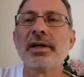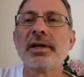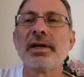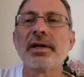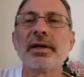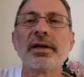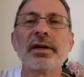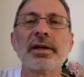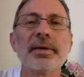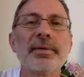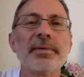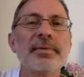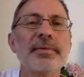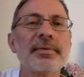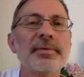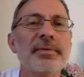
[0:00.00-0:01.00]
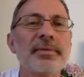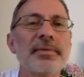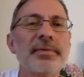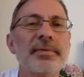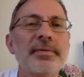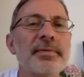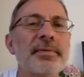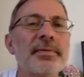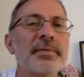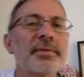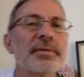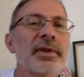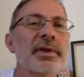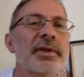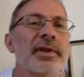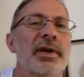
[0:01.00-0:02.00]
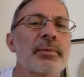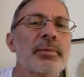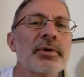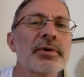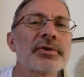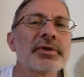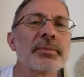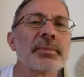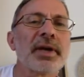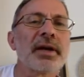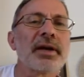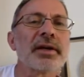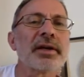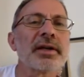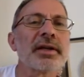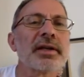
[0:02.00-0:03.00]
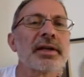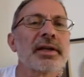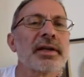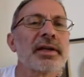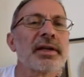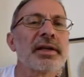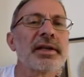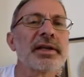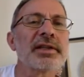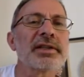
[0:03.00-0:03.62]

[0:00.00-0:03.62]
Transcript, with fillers: Alright, so that was about here,